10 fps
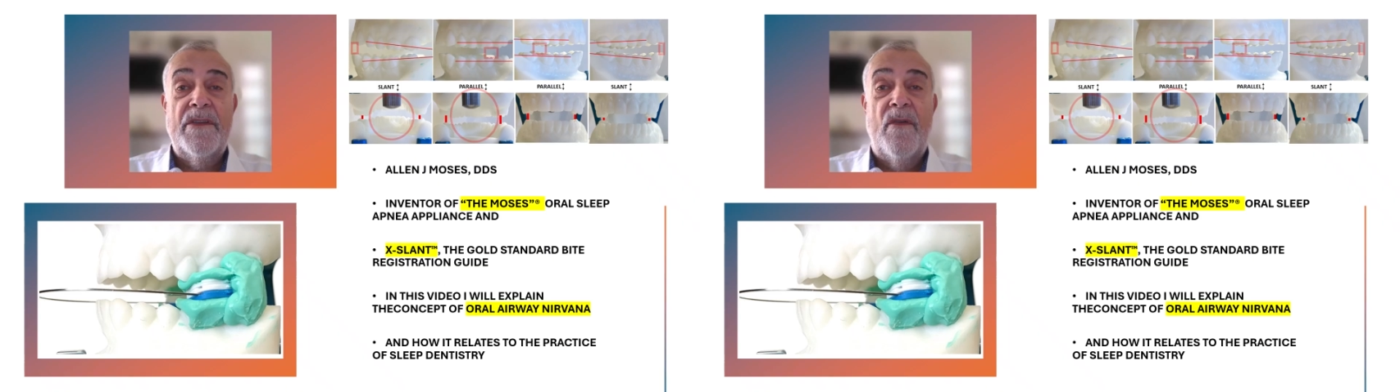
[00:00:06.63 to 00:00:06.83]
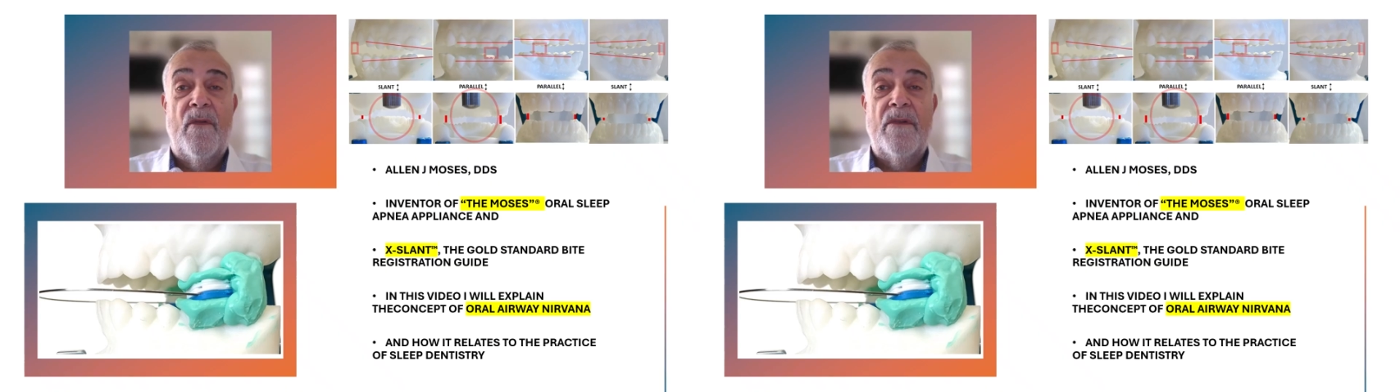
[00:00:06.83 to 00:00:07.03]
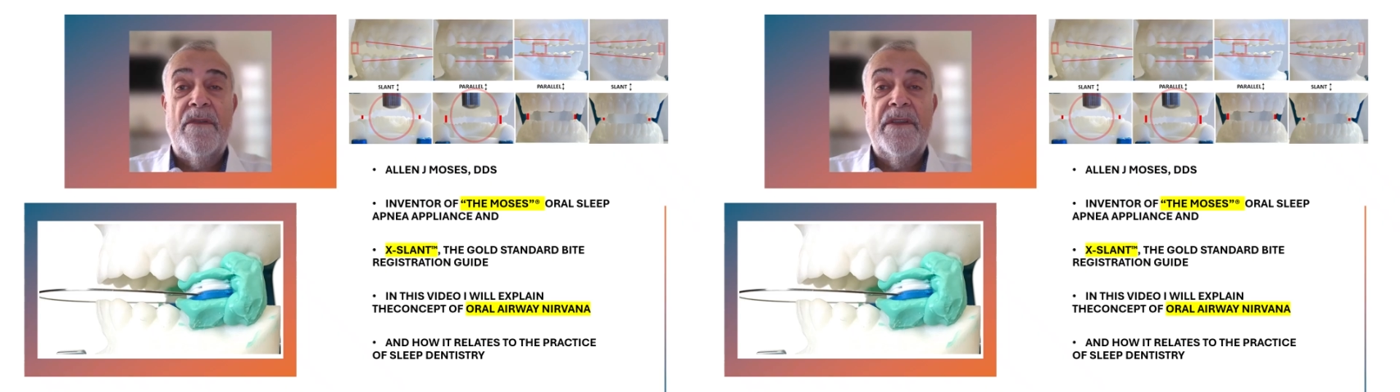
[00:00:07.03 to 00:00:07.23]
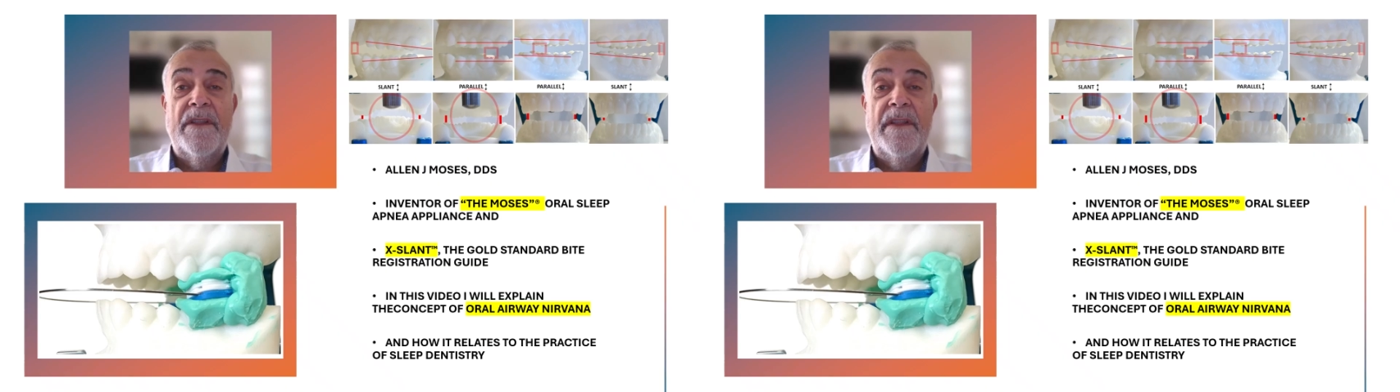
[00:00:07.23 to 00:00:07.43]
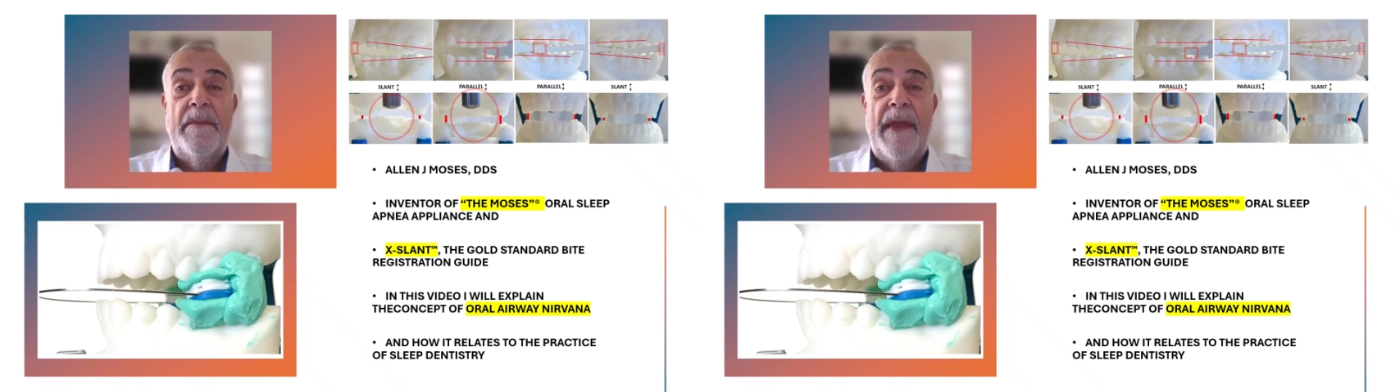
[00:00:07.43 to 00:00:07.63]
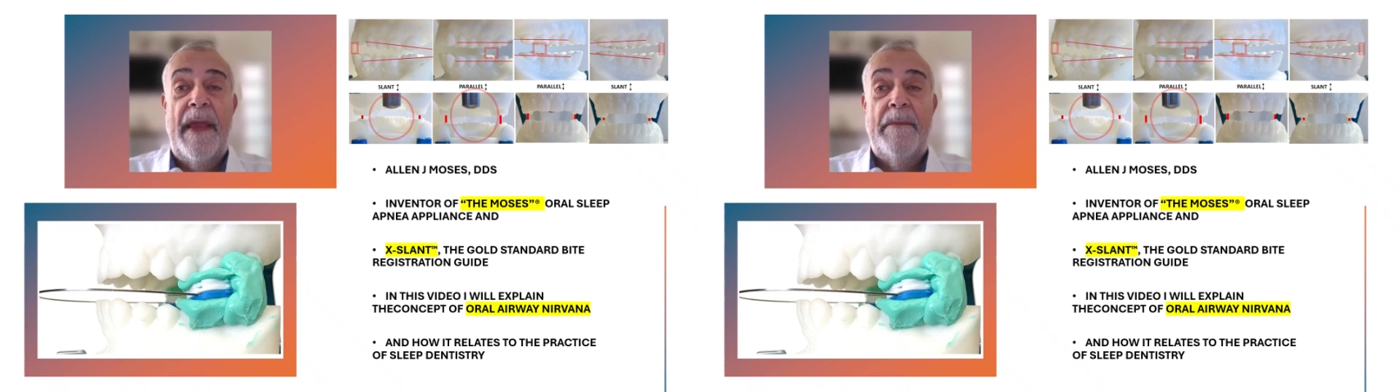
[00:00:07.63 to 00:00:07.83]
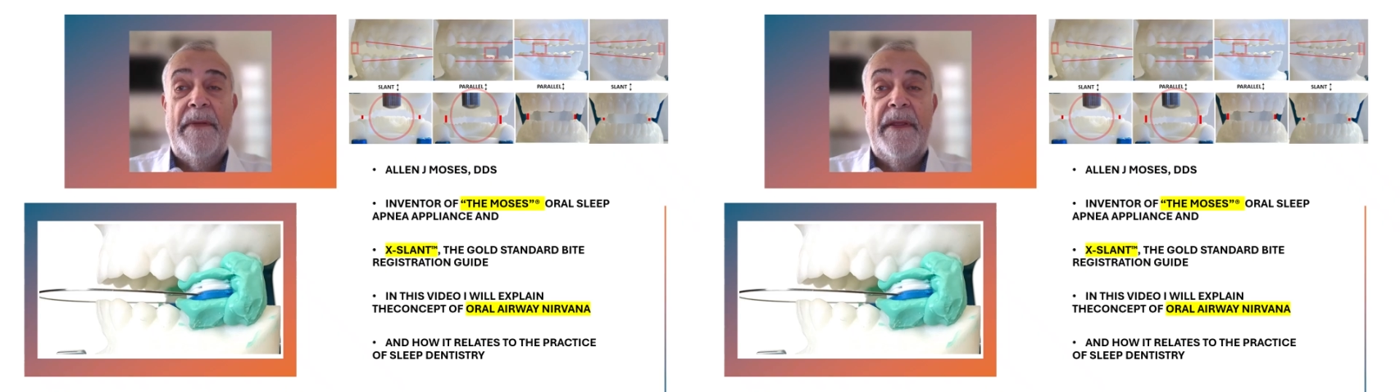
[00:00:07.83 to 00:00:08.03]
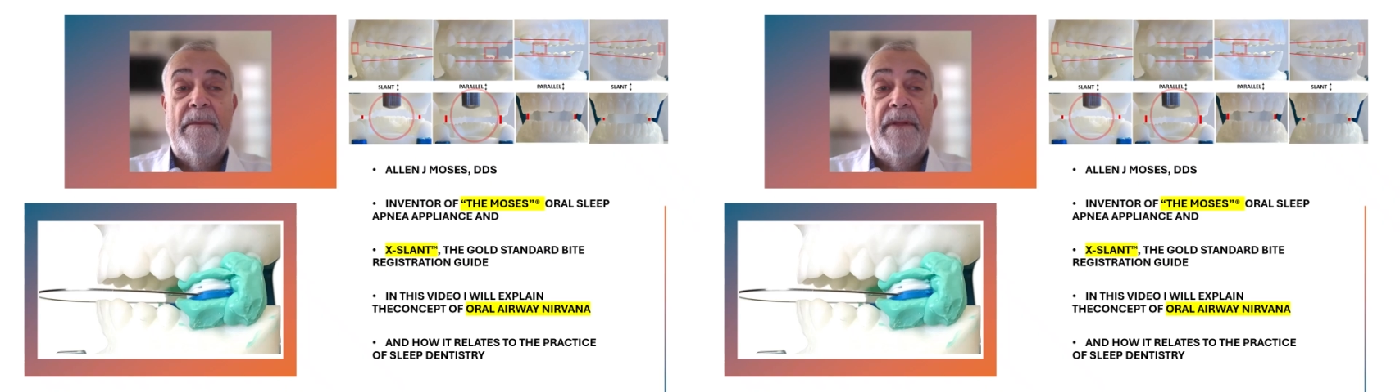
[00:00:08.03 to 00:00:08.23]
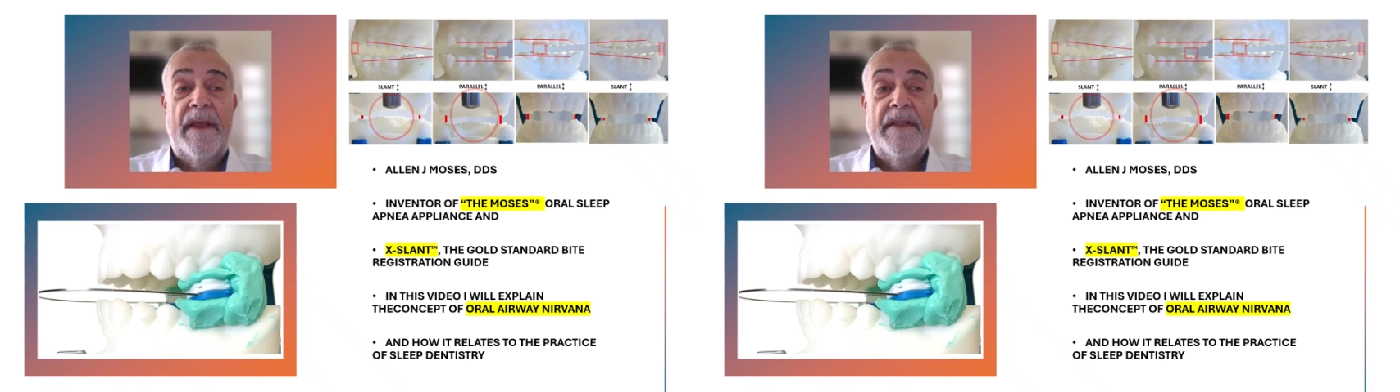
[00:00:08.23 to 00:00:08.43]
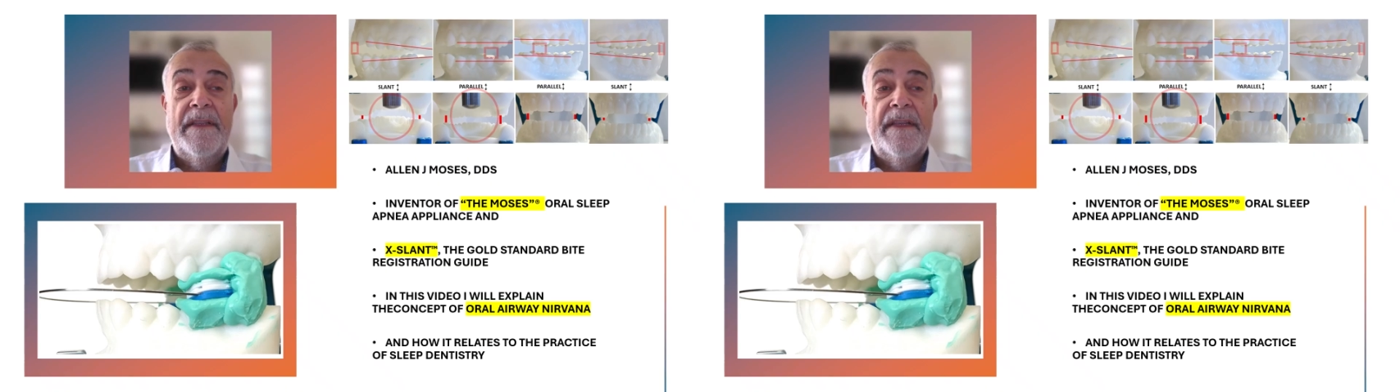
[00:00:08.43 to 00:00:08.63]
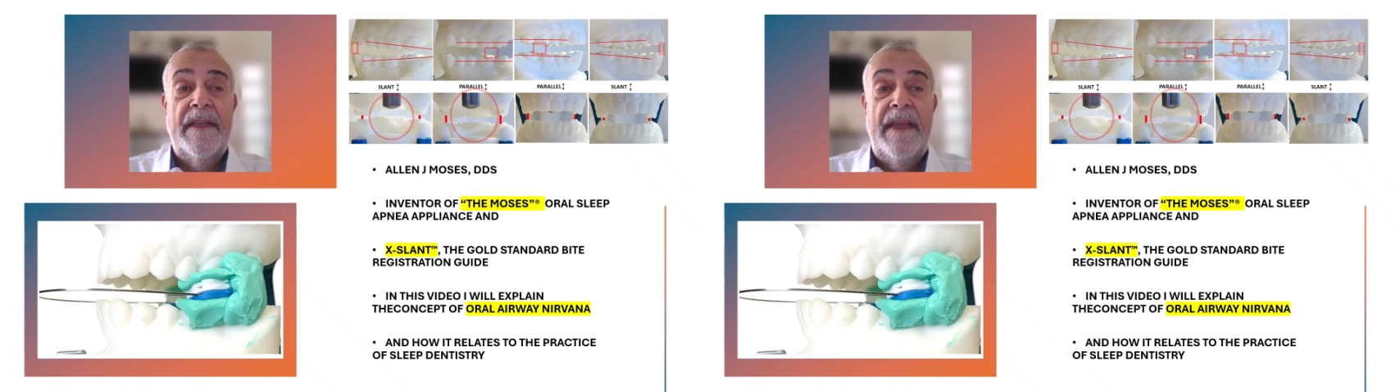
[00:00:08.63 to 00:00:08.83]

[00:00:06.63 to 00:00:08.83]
Oral Sleep Apnea Appliance